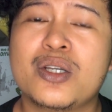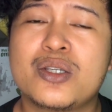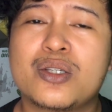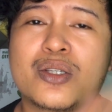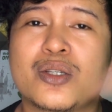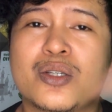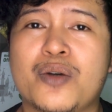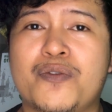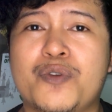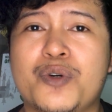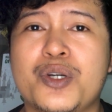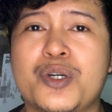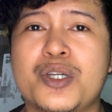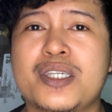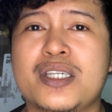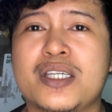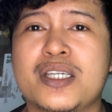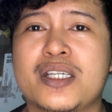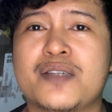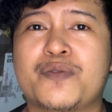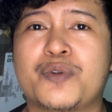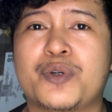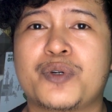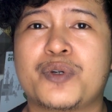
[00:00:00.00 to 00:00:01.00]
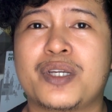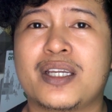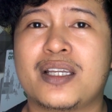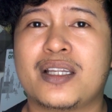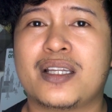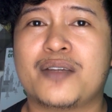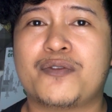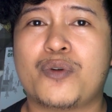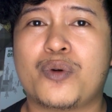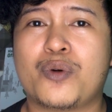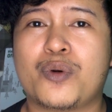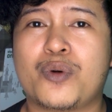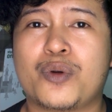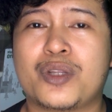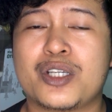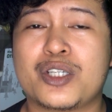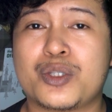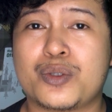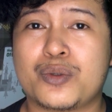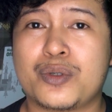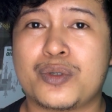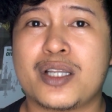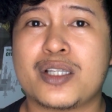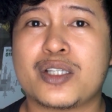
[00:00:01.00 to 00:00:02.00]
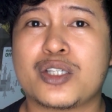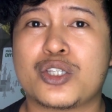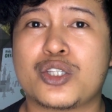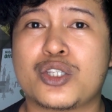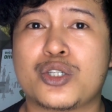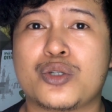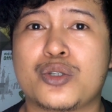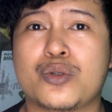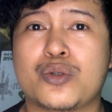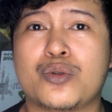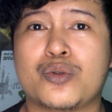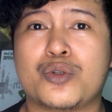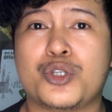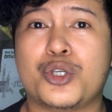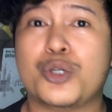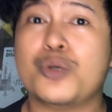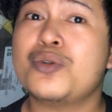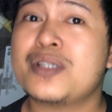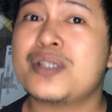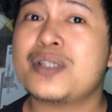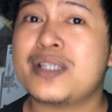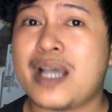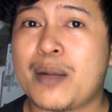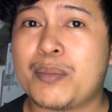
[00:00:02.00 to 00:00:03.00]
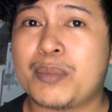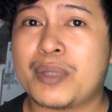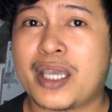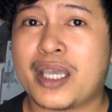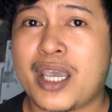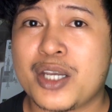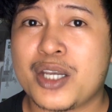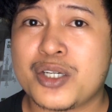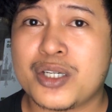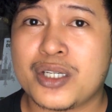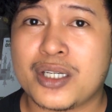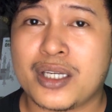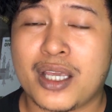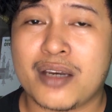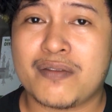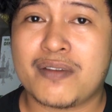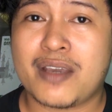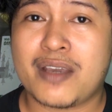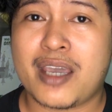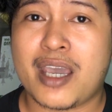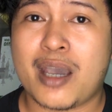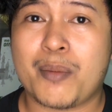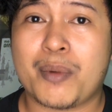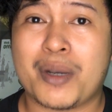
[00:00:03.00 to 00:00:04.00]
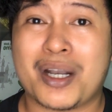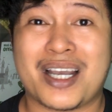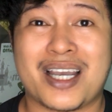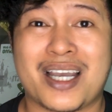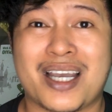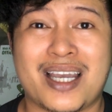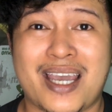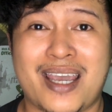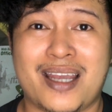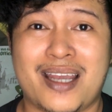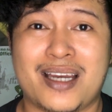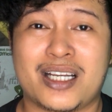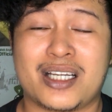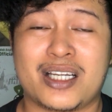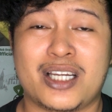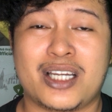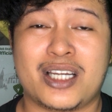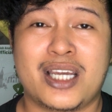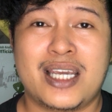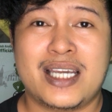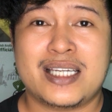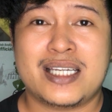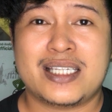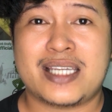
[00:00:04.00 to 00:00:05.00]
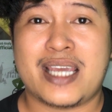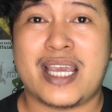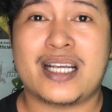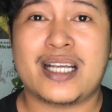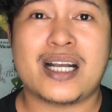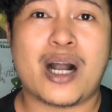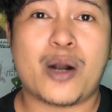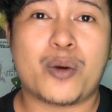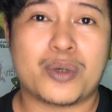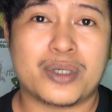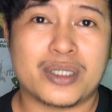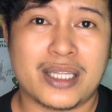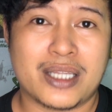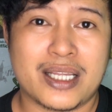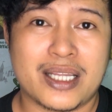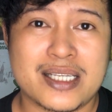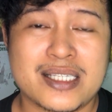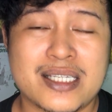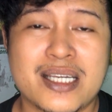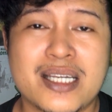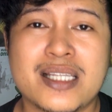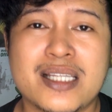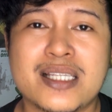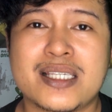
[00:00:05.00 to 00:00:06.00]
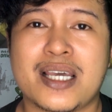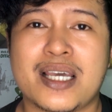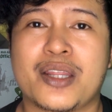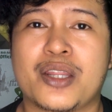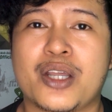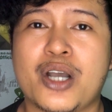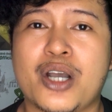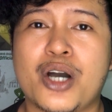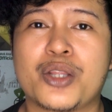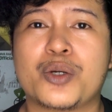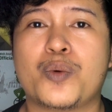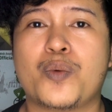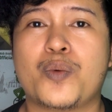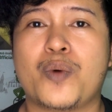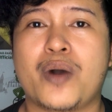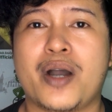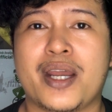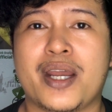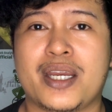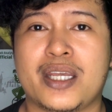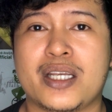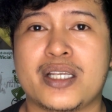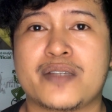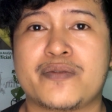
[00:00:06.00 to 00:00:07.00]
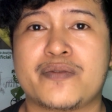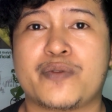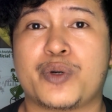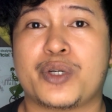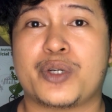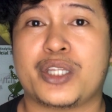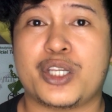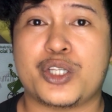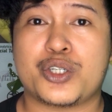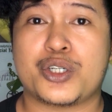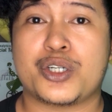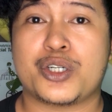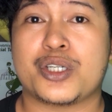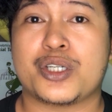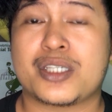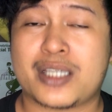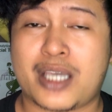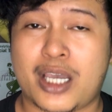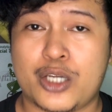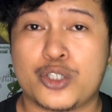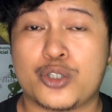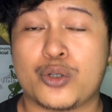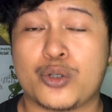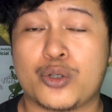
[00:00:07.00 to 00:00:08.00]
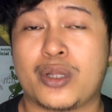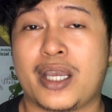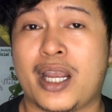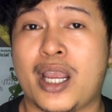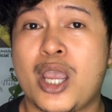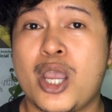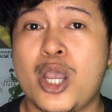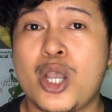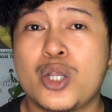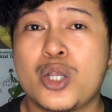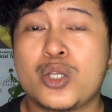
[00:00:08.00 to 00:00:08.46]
So first is for the students to use the application Nativecamp and take our lessons, and the other one is for teachers scheduling.